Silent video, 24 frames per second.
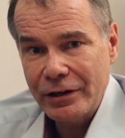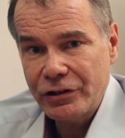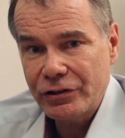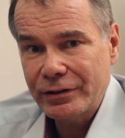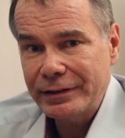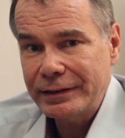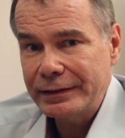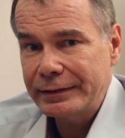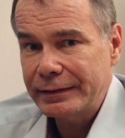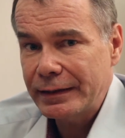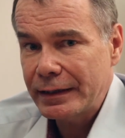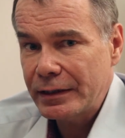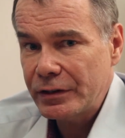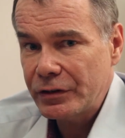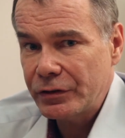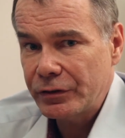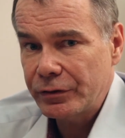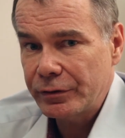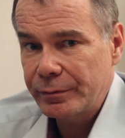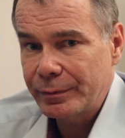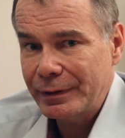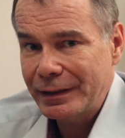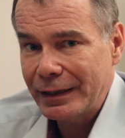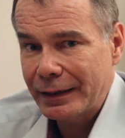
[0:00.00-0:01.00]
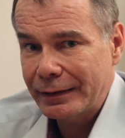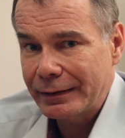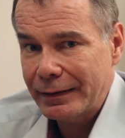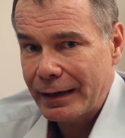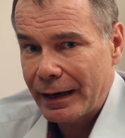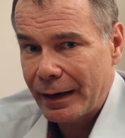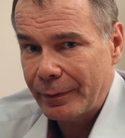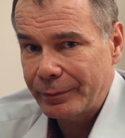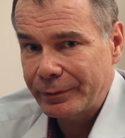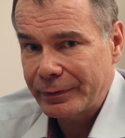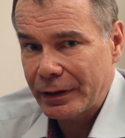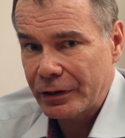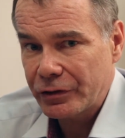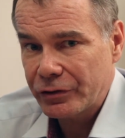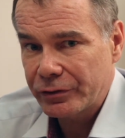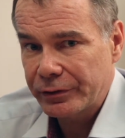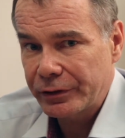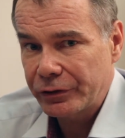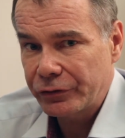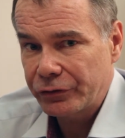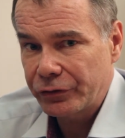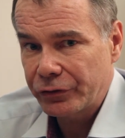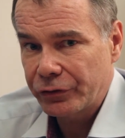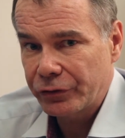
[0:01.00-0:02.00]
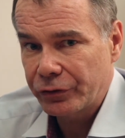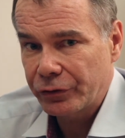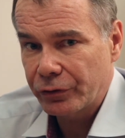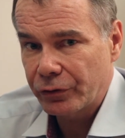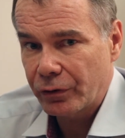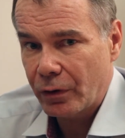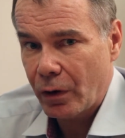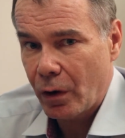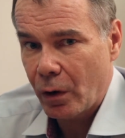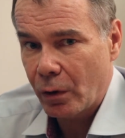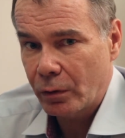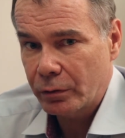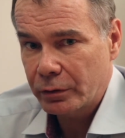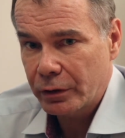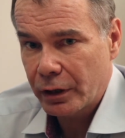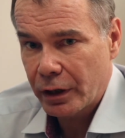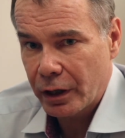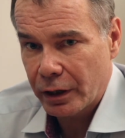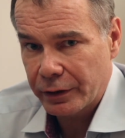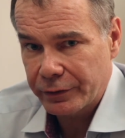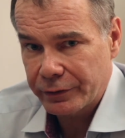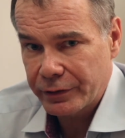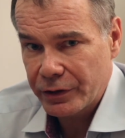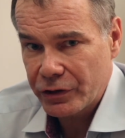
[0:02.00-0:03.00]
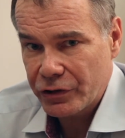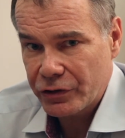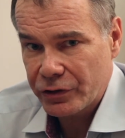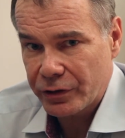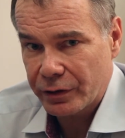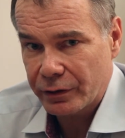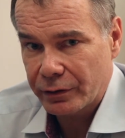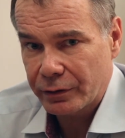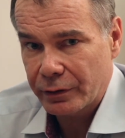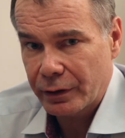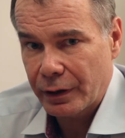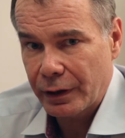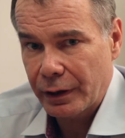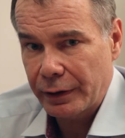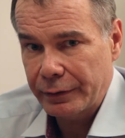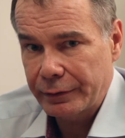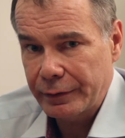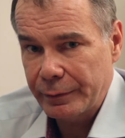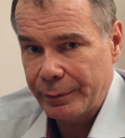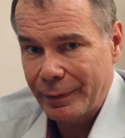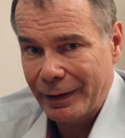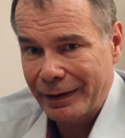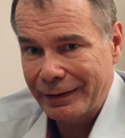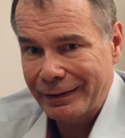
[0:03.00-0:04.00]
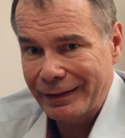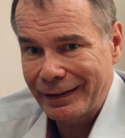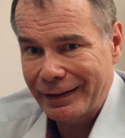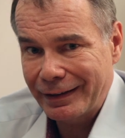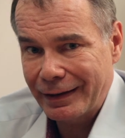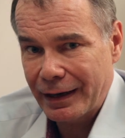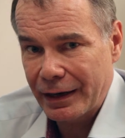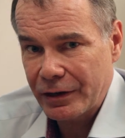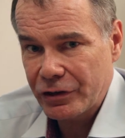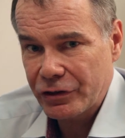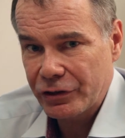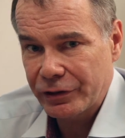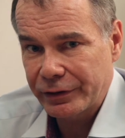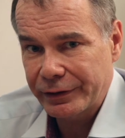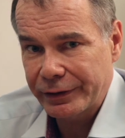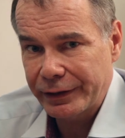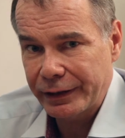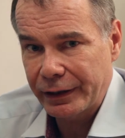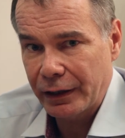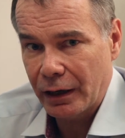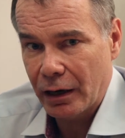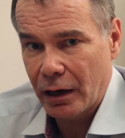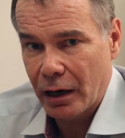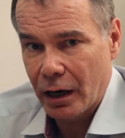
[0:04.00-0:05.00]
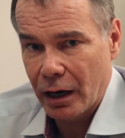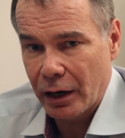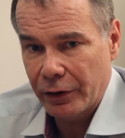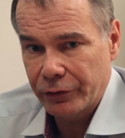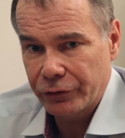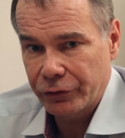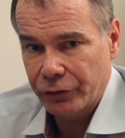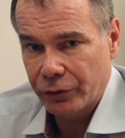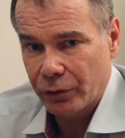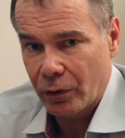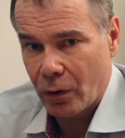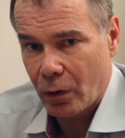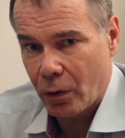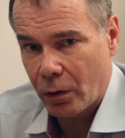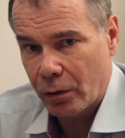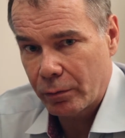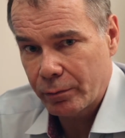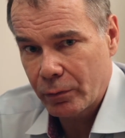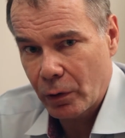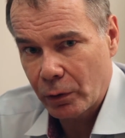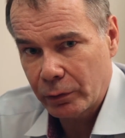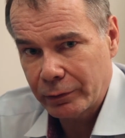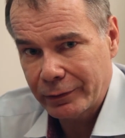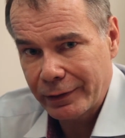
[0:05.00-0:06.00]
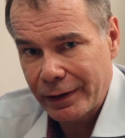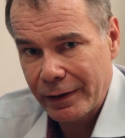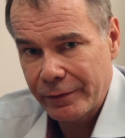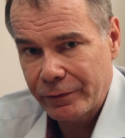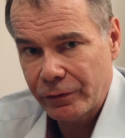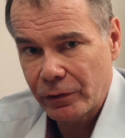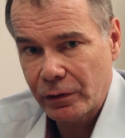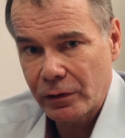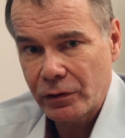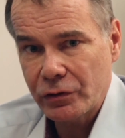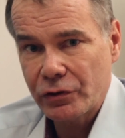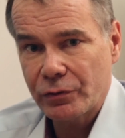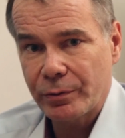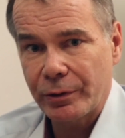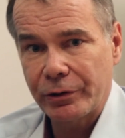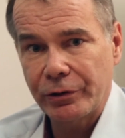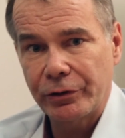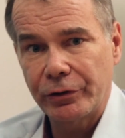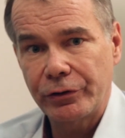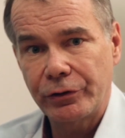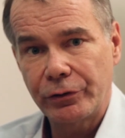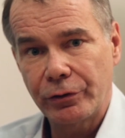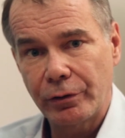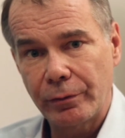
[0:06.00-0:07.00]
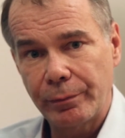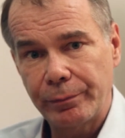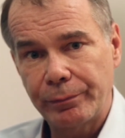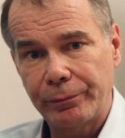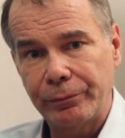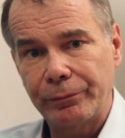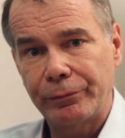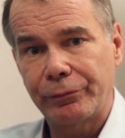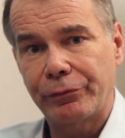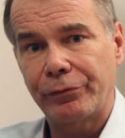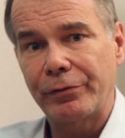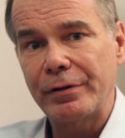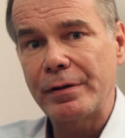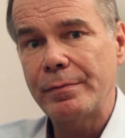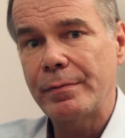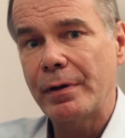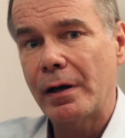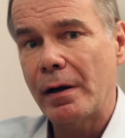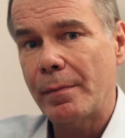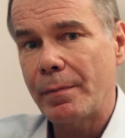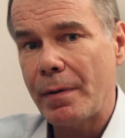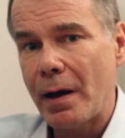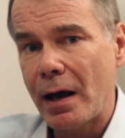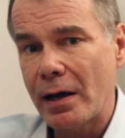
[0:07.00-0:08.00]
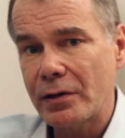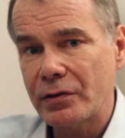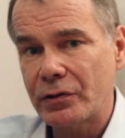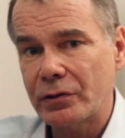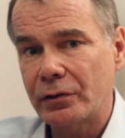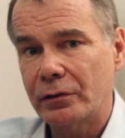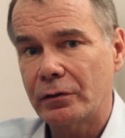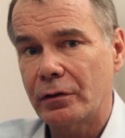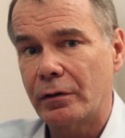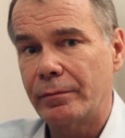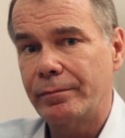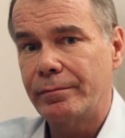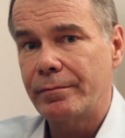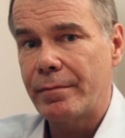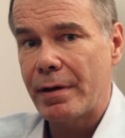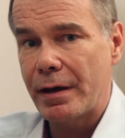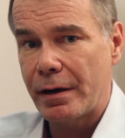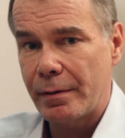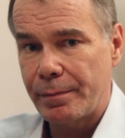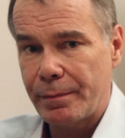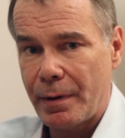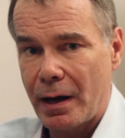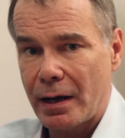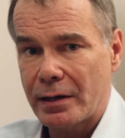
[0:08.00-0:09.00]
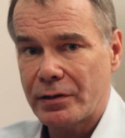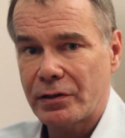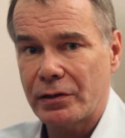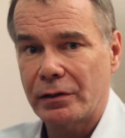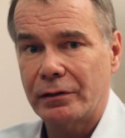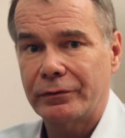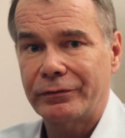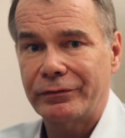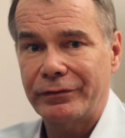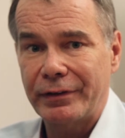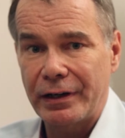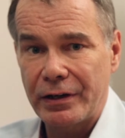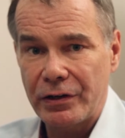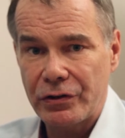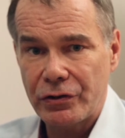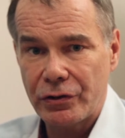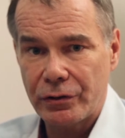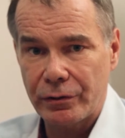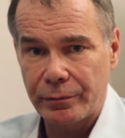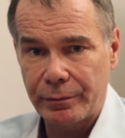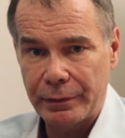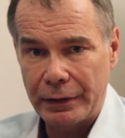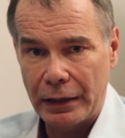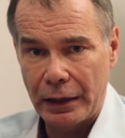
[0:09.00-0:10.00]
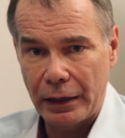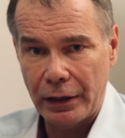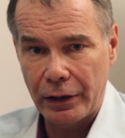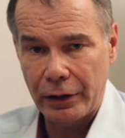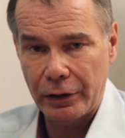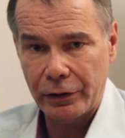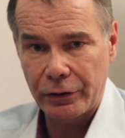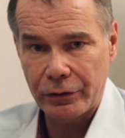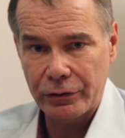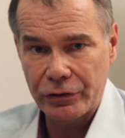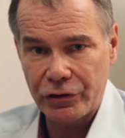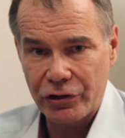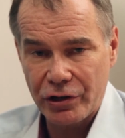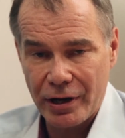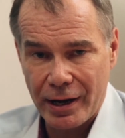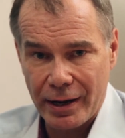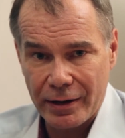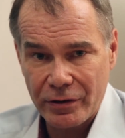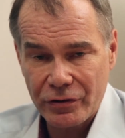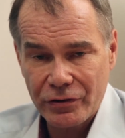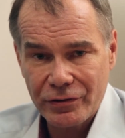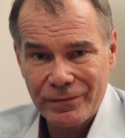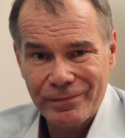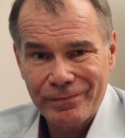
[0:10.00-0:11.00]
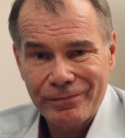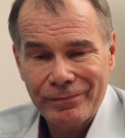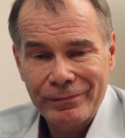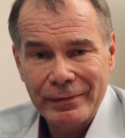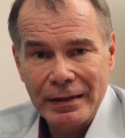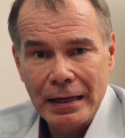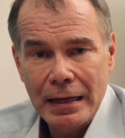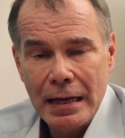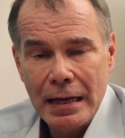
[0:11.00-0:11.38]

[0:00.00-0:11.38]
Actually, it has to be adapted to your own condition, depending on your hormone levels, whether you're premenopausal or menopausal, things could change.